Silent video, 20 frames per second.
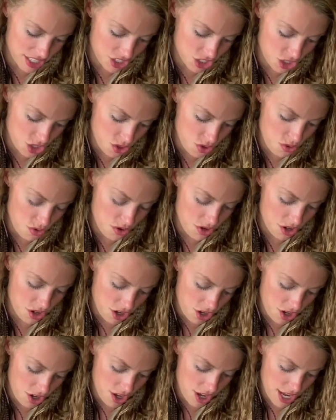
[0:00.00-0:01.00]
You
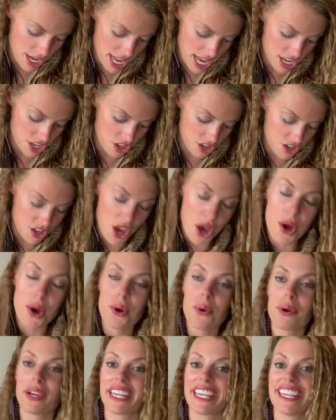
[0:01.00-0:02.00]
could
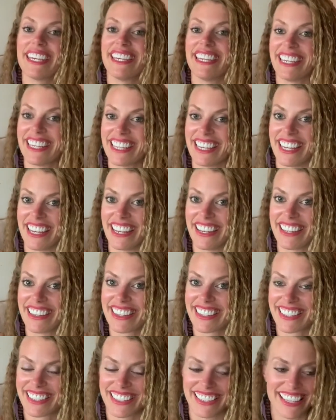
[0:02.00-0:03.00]
go gigging.
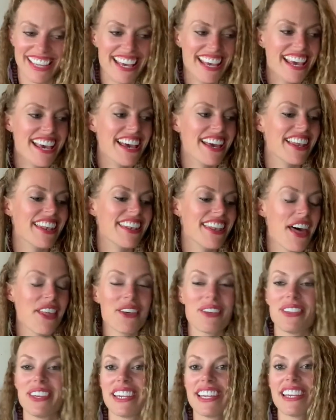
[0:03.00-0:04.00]
Another
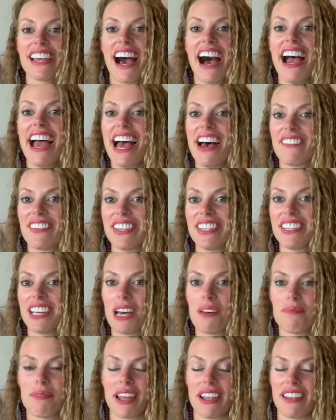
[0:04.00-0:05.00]
thing I haven't
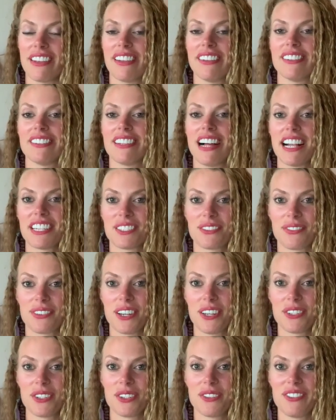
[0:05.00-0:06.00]
done, but lots of
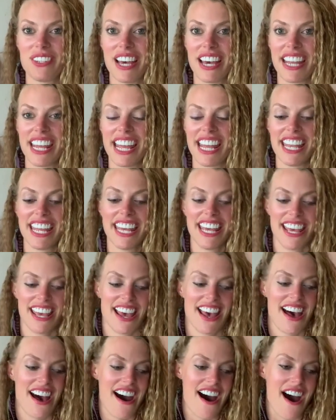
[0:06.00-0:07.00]
friends who have done it.
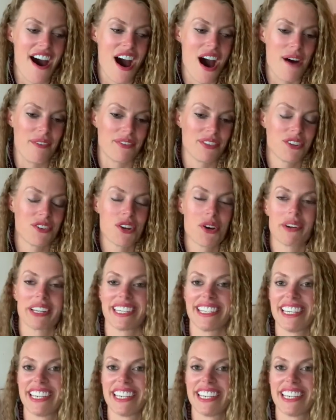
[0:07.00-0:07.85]
If you don't know what